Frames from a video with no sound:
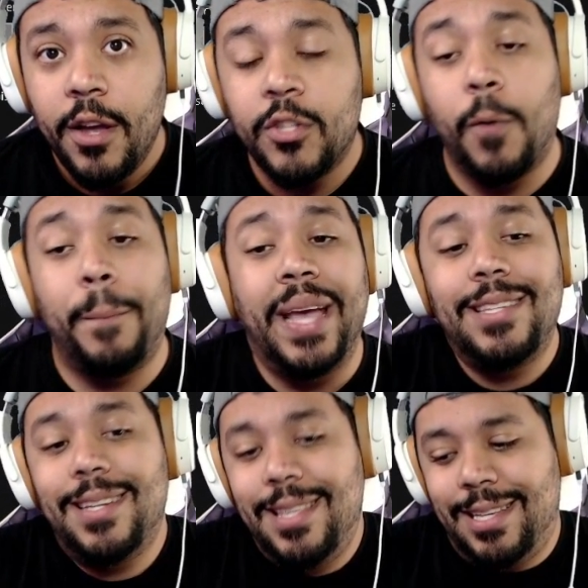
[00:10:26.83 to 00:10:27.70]
So
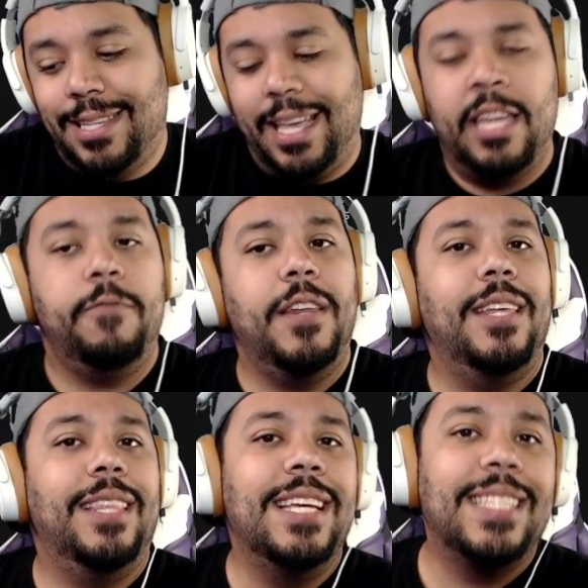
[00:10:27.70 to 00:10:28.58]
basically, this is
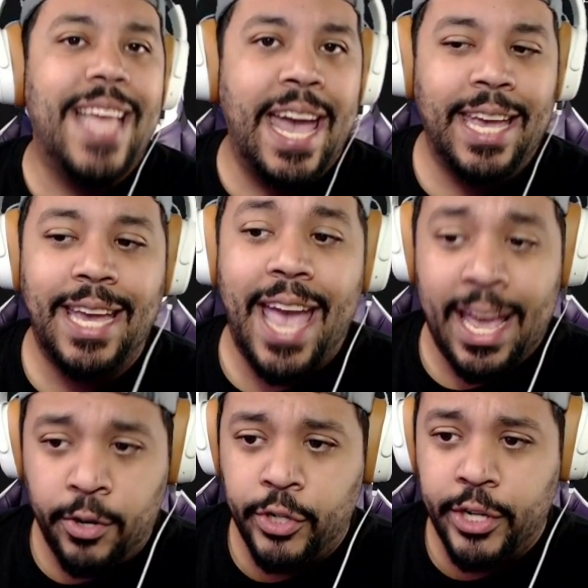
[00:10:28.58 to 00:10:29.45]
infinitely stacking
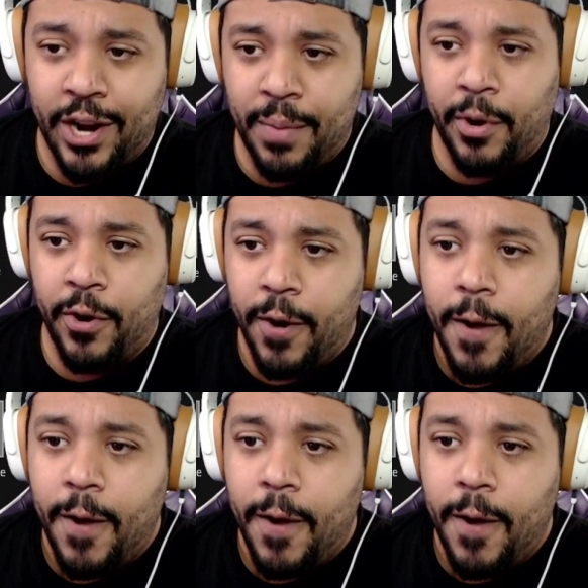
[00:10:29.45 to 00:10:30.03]
energy armor.